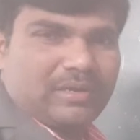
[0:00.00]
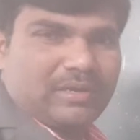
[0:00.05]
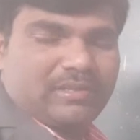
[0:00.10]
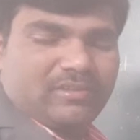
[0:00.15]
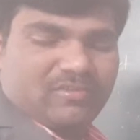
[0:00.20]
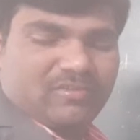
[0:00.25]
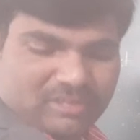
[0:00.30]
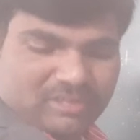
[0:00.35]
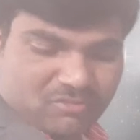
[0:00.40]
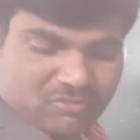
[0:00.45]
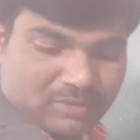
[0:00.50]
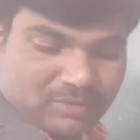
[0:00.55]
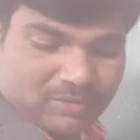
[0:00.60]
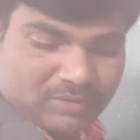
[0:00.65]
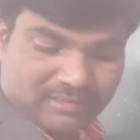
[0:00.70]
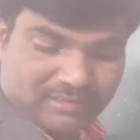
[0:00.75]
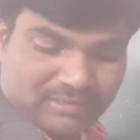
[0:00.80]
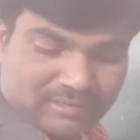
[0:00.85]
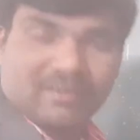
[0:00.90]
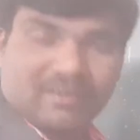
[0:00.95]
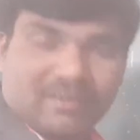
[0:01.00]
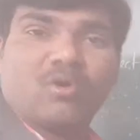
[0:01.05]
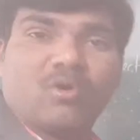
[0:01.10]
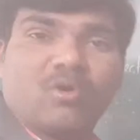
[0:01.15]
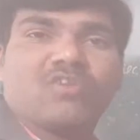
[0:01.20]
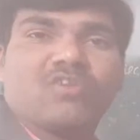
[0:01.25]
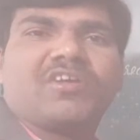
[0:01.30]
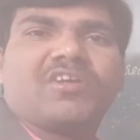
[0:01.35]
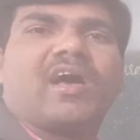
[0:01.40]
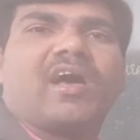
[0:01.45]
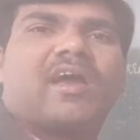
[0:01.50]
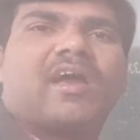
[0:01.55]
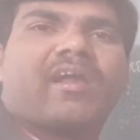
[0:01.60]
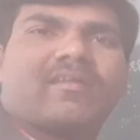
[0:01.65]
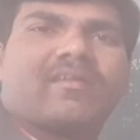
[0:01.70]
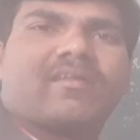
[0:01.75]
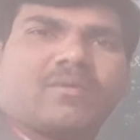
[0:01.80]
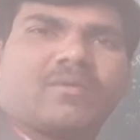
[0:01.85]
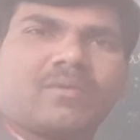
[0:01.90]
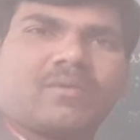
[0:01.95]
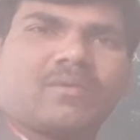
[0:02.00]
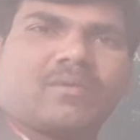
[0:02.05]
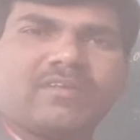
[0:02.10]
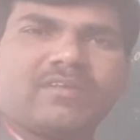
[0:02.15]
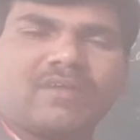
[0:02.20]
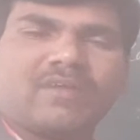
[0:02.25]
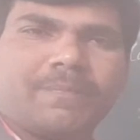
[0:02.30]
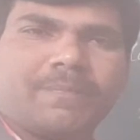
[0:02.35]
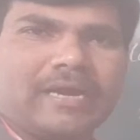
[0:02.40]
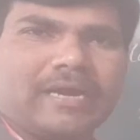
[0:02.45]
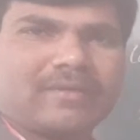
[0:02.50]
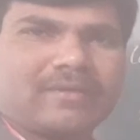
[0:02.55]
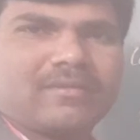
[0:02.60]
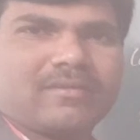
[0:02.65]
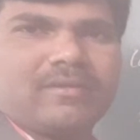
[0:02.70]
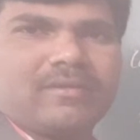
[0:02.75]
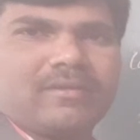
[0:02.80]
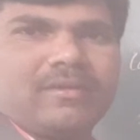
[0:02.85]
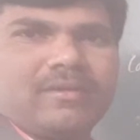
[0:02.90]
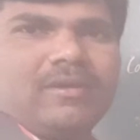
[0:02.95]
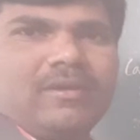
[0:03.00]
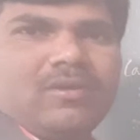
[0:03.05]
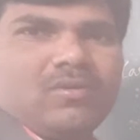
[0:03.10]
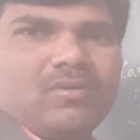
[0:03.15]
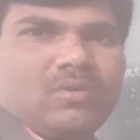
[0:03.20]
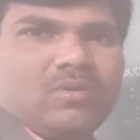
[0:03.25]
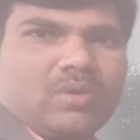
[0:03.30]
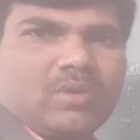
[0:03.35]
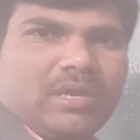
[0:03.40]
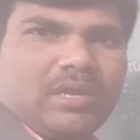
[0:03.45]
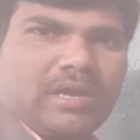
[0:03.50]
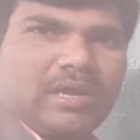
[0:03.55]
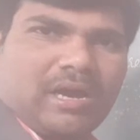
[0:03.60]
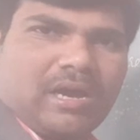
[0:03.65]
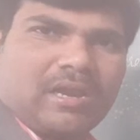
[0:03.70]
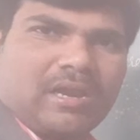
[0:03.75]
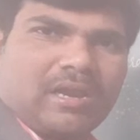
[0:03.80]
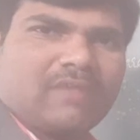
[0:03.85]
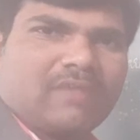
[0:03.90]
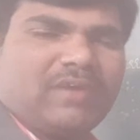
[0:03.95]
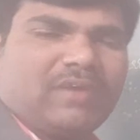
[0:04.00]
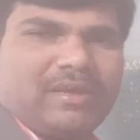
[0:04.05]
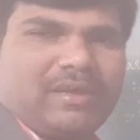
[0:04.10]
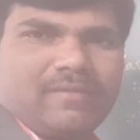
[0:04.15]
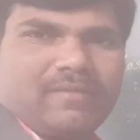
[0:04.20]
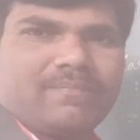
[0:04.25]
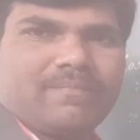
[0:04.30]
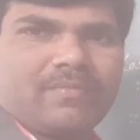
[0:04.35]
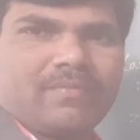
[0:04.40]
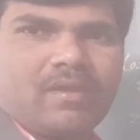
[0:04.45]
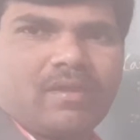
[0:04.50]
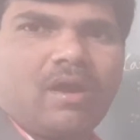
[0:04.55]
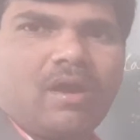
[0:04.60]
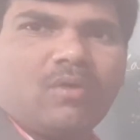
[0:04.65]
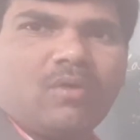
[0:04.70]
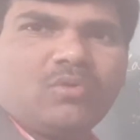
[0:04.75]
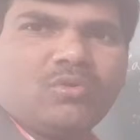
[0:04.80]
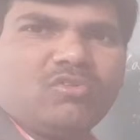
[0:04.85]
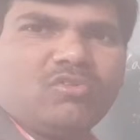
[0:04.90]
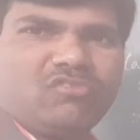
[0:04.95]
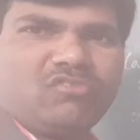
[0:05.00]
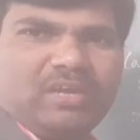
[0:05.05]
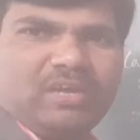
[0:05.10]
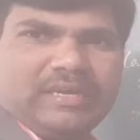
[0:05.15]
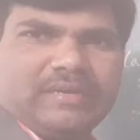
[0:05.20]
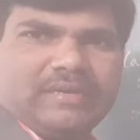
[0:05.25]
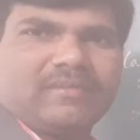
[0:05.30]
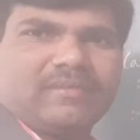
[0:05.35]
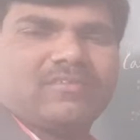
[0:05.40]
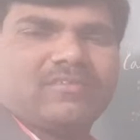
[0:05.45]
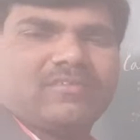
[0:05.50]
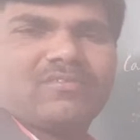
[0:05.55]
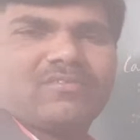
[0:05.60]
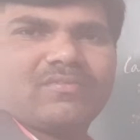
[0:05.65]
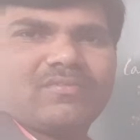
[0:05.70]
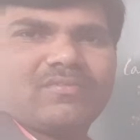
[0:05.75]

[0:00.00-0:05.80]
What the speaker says: distance, but it is a closer or otherwise apart. Okay, or away. How you say it is?